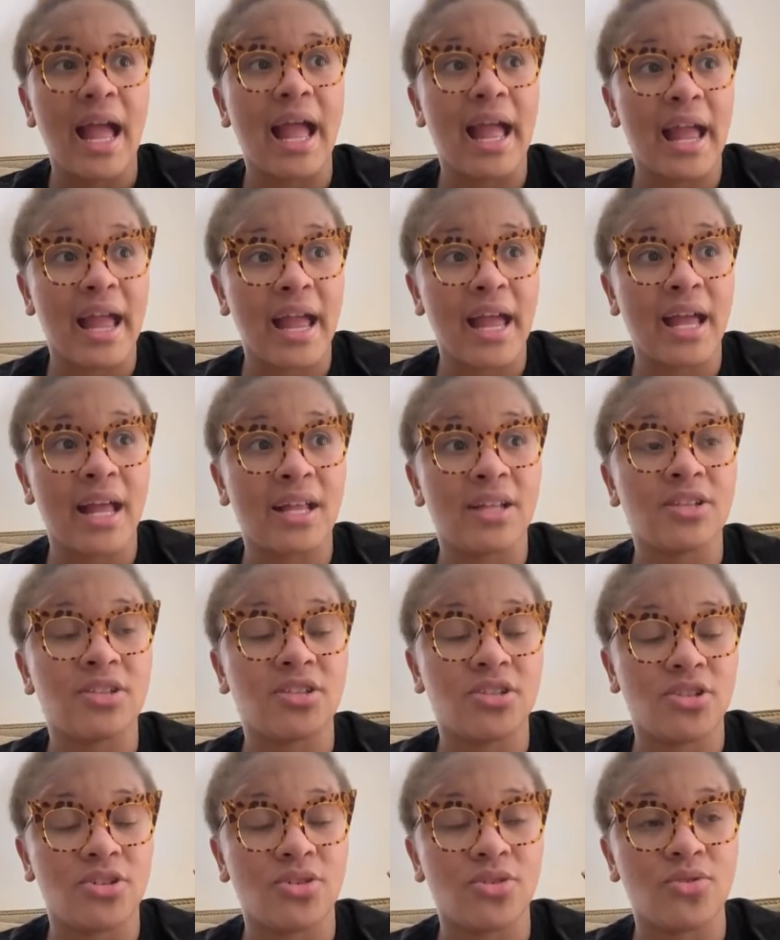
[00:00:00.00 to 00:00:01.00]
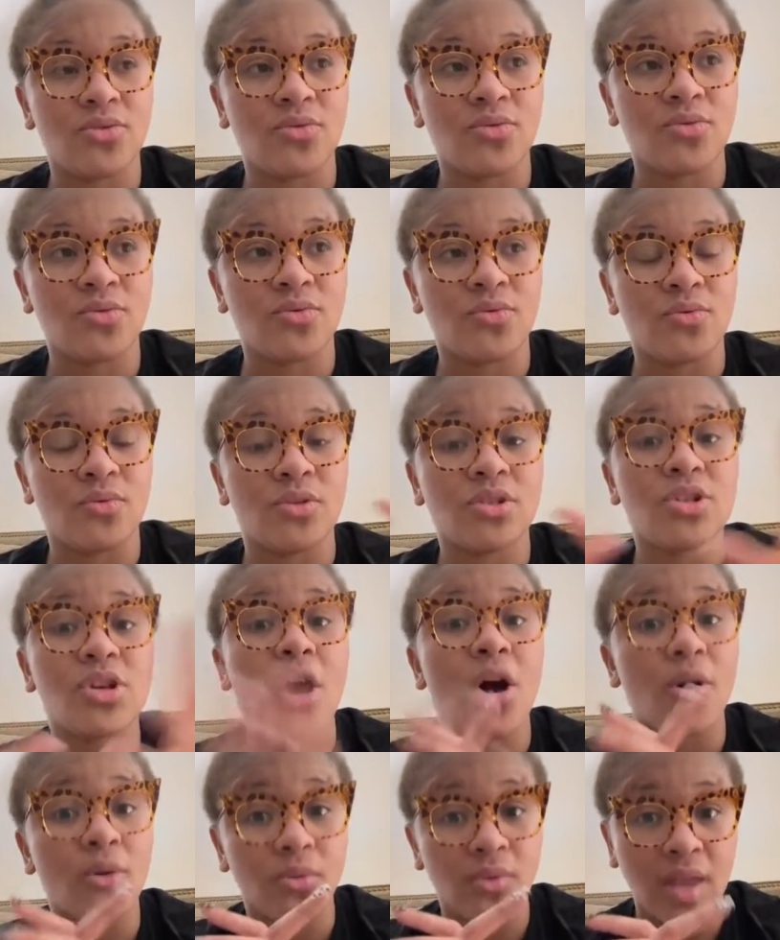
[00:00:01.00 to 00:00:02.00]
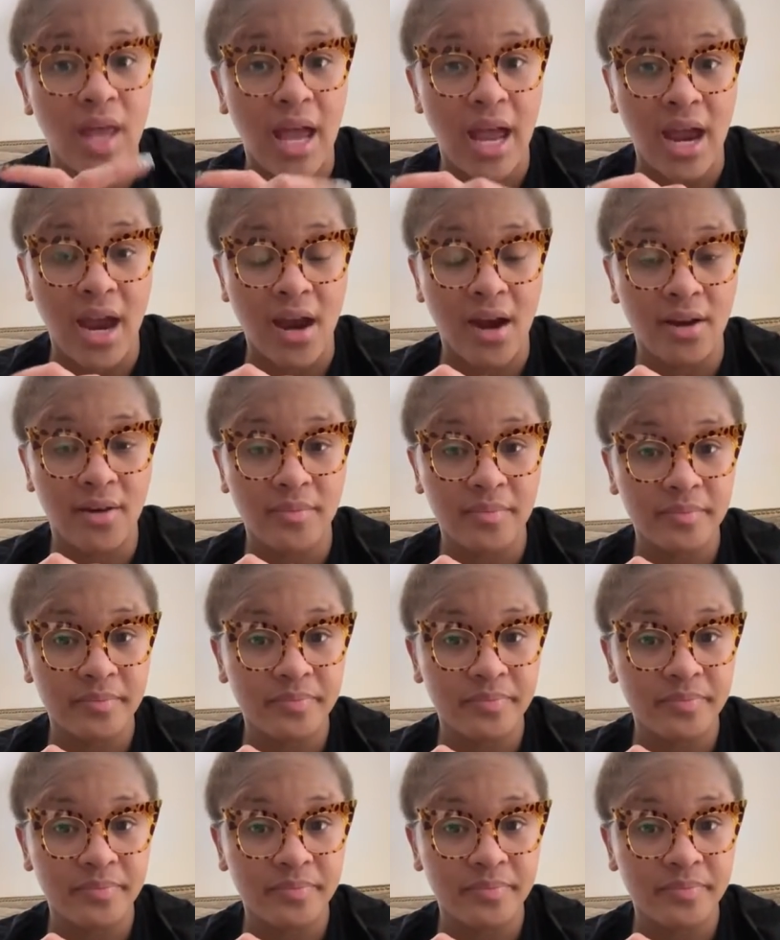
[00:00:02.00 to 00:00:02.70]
and to tone the hair.